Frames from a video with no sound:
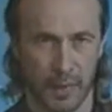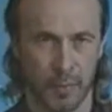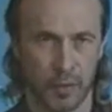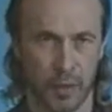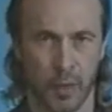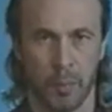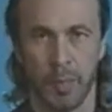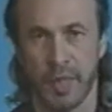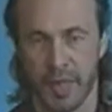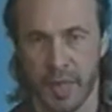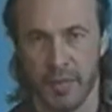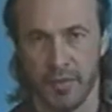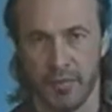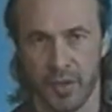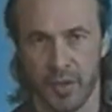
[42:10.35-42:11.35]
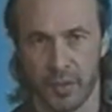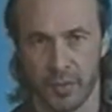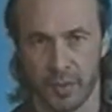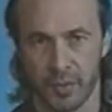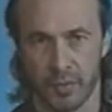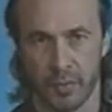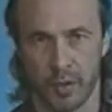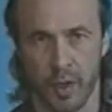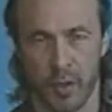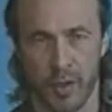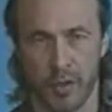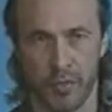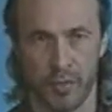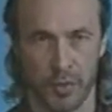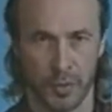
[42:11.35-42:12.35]
sort of picking fills
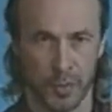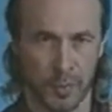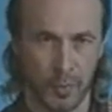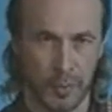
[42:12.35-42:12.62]
going through.